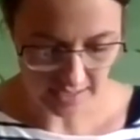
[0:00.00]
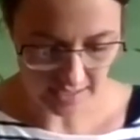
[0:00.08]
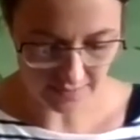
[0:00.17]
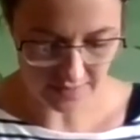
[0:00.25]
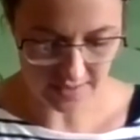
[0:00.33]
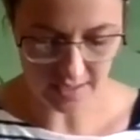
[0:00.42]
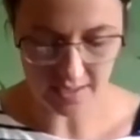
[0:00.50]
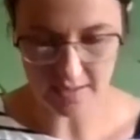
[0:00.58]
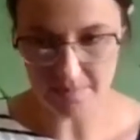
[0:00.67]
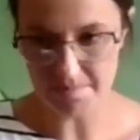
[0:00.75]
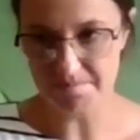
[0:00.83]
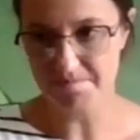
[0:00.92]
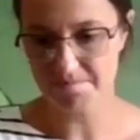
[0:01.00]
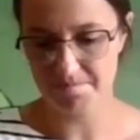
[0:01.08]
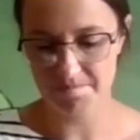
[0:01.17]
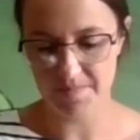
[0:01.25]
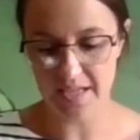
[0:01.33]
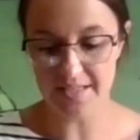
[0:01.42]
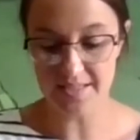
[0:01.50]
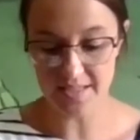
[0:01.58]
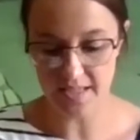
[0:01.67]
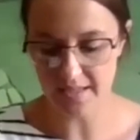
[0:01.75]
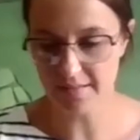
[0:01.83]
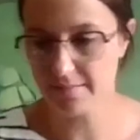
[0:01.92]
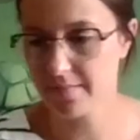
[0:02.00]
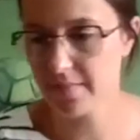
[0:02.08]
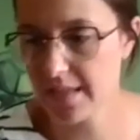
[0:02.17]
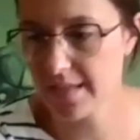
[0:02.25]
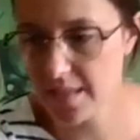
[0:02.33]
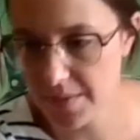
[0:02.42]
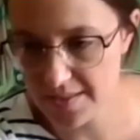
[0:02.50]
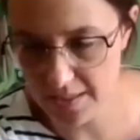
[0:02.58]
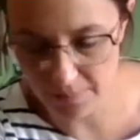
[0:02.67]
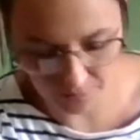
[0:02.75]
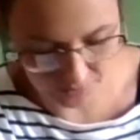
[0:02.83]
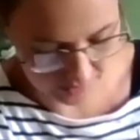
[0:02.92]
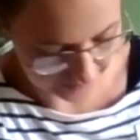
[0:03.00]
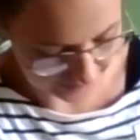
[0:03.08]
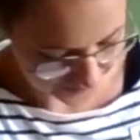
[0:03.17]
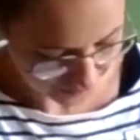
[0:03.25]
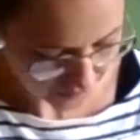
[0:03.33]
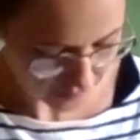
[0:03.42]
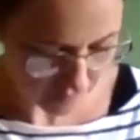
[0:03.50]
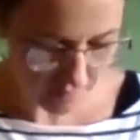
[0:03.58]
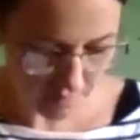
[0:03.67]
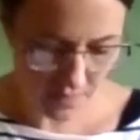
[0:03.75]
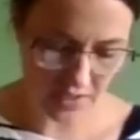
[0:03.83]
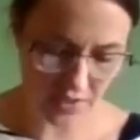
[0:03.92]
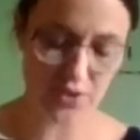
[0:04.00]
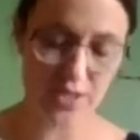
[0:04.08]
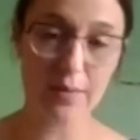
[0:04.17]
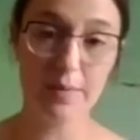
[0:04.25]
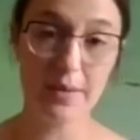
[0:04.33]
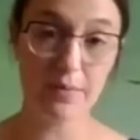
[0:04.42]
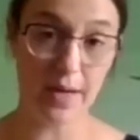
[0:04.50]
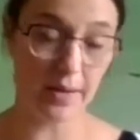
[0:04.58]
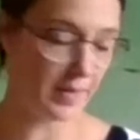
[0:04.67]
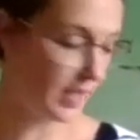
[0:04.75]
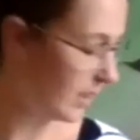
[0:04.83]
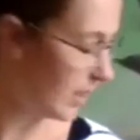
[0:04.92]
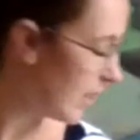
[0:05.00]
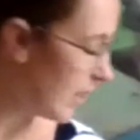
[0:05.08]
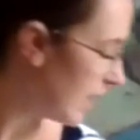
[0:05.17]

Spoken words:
have some insight and some examples. So that would be rhyming.